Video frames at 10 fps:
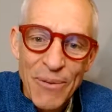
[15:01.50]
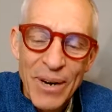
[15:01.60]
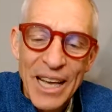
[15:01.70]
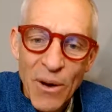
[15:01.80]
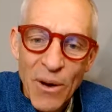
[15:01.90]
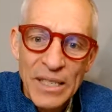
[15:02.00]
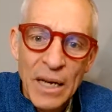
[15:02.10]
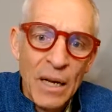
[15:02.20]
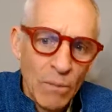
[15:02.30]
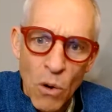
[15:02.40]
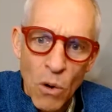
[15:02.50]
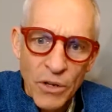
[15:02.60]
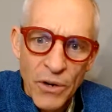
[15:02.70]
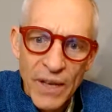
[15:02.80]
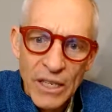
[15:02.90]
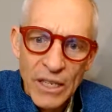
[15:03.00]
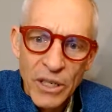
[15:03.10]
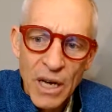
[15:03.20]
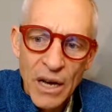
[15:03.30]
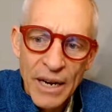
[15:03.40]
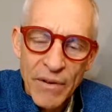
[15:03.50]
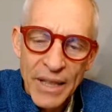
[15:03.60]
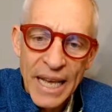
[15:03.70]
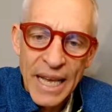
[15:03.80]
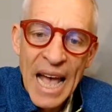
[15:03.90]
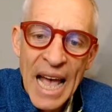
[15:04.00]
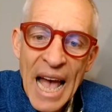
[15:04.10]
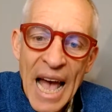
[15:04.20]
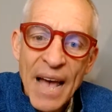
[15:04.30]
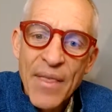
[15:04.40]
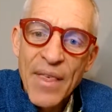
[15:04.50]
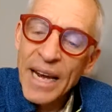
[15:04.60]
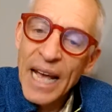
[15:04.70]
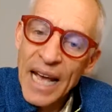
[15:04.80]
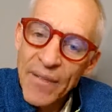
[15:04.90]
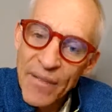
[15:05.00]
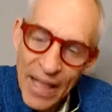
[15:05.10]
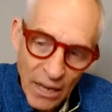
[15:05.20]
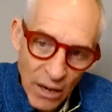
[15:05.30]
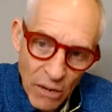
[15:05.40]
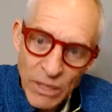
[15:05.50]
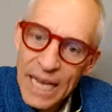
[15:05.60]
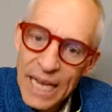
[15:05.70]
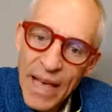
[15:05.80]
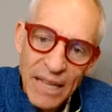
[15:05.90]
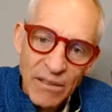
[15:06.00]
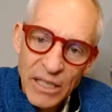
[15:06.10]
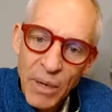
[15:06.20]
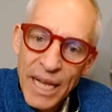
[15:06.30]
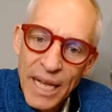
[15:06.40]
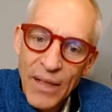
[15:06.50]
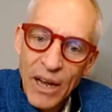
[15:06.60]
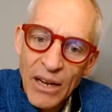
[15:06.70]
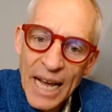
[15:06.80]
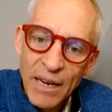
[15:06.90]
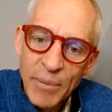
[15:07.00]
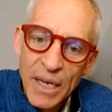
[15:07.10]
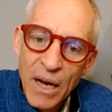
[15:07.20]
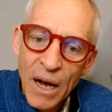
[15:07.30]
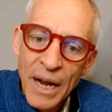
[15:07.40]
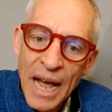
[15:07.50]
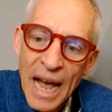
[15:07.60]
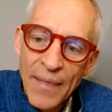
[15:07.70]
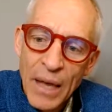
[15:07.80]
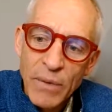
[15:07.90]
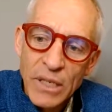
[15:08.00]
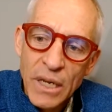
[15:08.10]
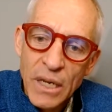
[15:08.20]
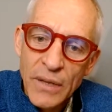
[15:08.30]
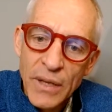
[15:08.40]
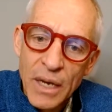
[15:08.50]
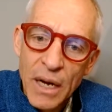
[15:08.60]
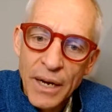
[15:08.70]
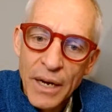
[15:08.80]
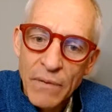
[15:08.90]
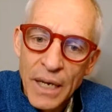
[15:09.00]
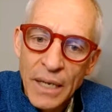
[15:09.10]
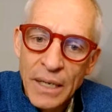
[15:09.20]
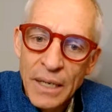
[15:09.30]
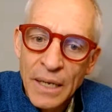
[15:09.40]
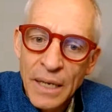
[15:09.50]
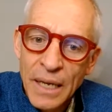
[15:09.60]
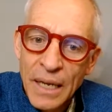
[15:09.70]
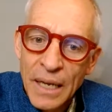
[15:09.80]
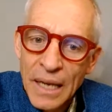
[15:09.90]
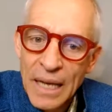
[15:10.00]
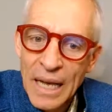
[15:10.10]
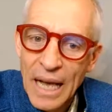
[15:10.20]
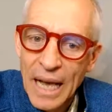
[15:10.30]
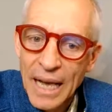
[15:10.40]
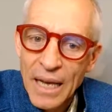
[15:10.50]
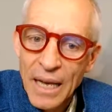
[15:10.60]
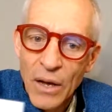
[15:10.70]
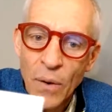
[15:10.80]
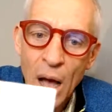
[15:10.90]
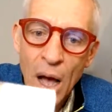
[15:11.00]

were like always, oh, put your face on your card and everything. And then, and that I would say that simply, and then I'd hand them the card, and they would turn the card over and go